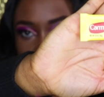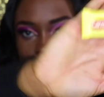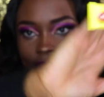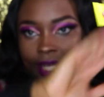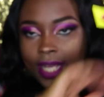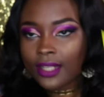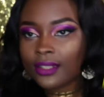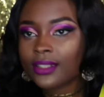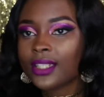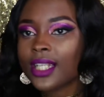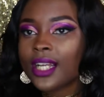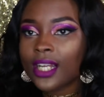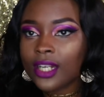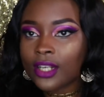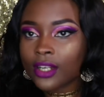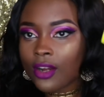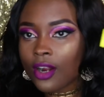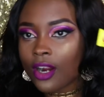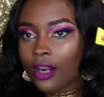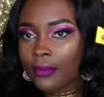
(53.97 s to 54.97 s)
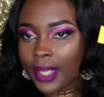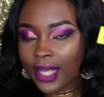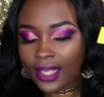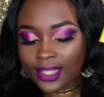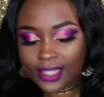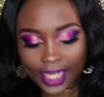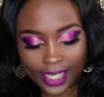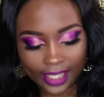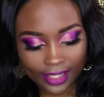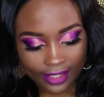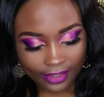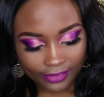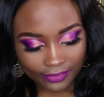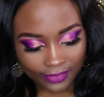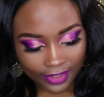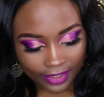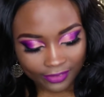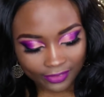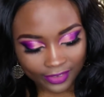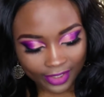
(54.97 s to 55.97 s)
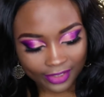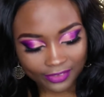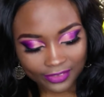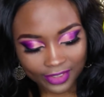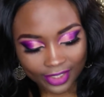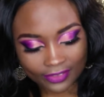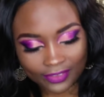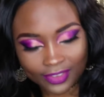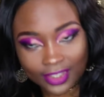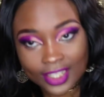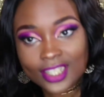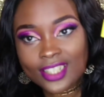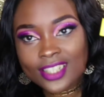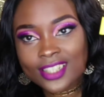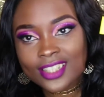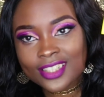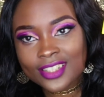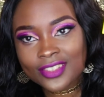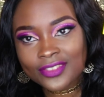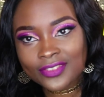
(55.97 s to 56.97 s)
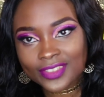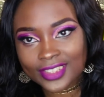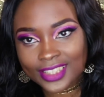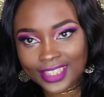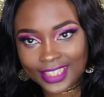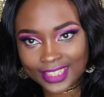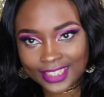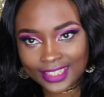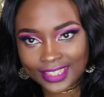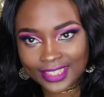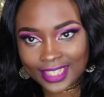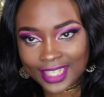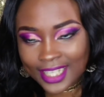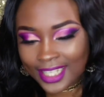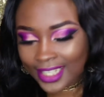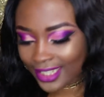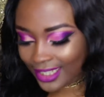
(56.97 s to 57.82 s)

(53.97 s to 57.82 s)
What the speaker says: Yeah. Carmex, I love this